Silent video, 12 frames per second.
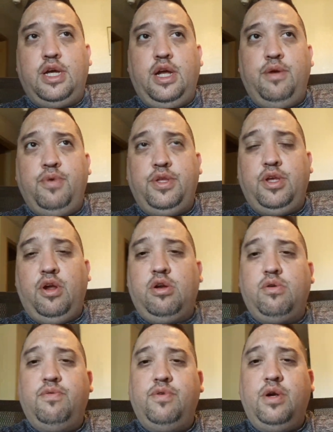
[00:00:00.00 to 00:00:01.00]
I read the
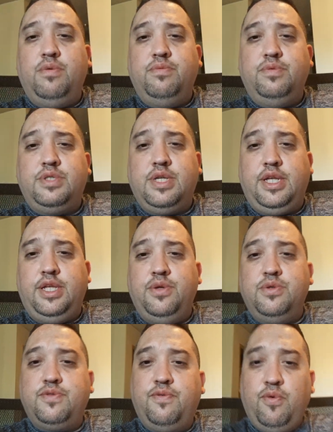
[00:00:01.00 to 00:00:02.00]
article from said he
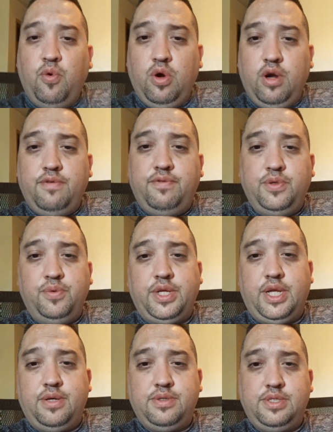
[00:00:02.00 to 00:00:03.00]
used 4 fluid
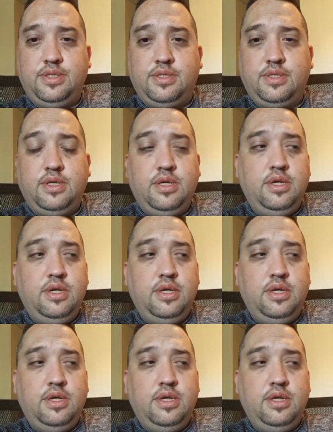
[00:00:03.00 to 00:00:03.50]
ounces.